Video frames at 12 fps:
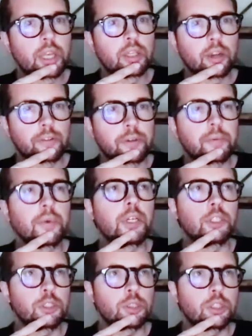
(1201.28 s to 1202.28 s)
comfortable,
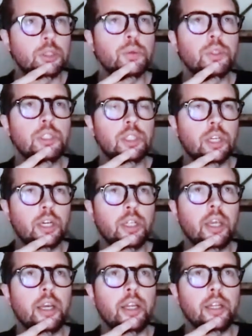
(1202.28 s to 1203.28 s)
as soon as we would start
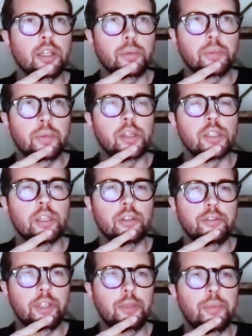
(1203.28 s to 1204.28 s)
getting like
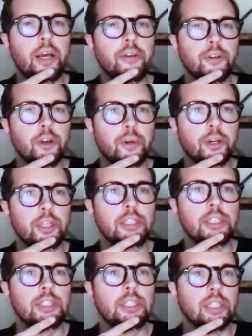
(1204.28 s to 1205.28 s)
positive feedback from our
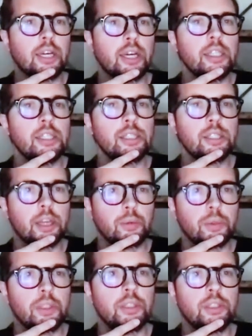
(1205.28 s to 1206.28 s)
existing clients that
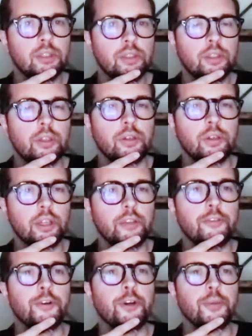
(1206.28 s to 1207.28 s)
would,
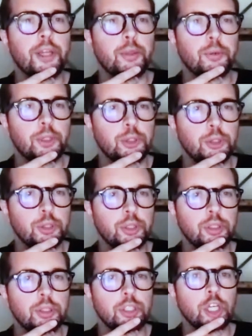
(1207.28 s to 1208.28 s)
confirm that we're doing a
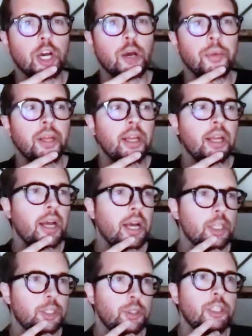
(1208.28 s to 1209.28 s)
good job,
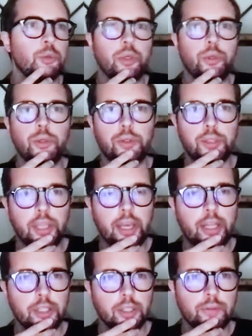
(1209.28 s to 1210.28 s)
as soon as we would
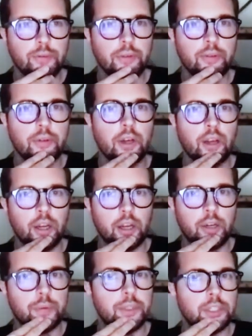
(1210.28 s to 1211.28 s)
get
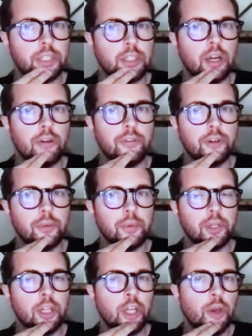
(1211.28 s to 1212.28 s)
100%
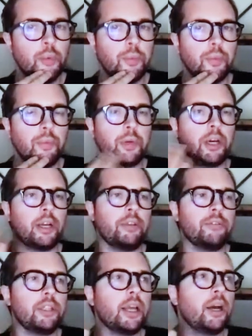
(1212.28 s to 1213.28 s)
comfortable. But
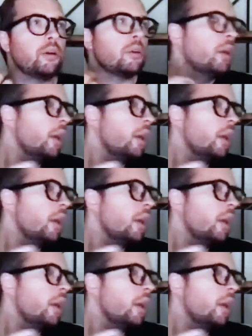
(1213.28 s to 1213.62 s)
even now,